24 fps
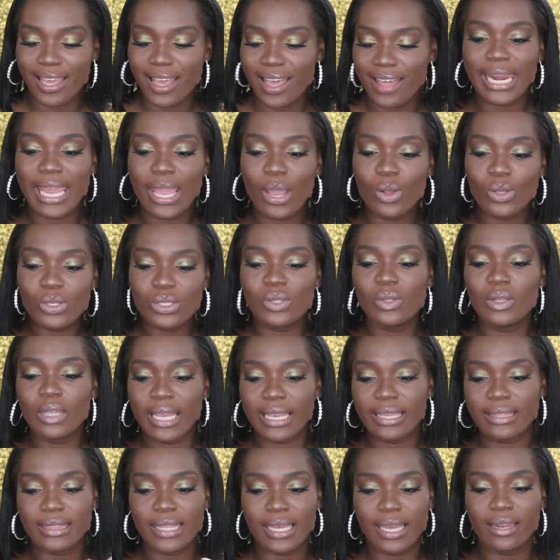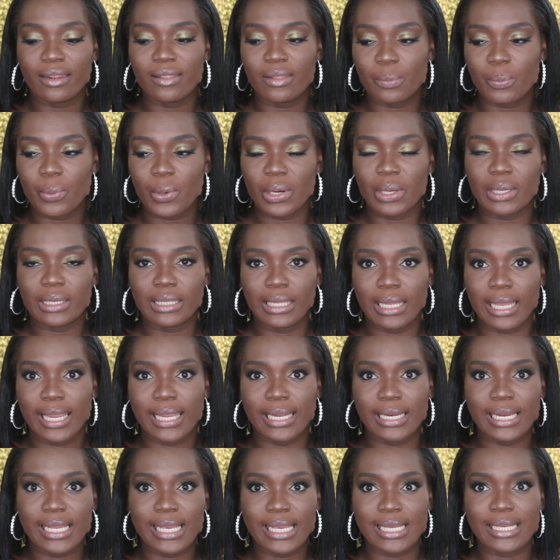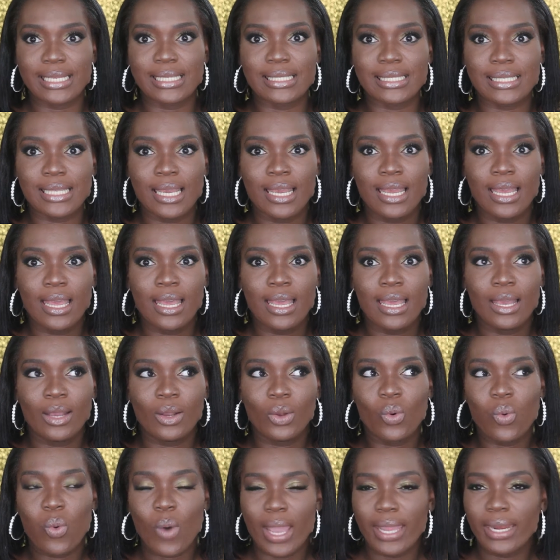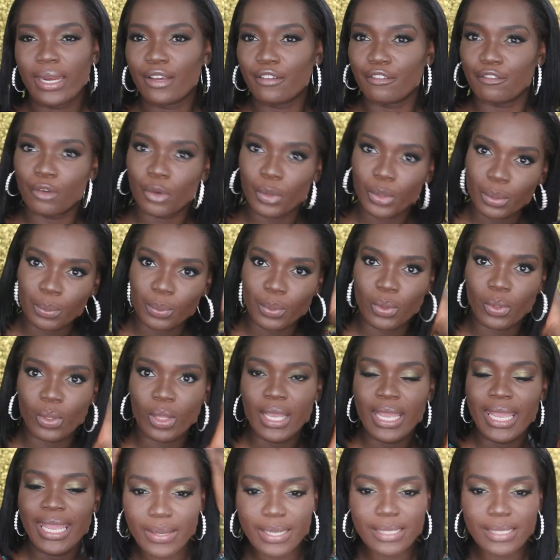And I also like that the product line is quite affordable.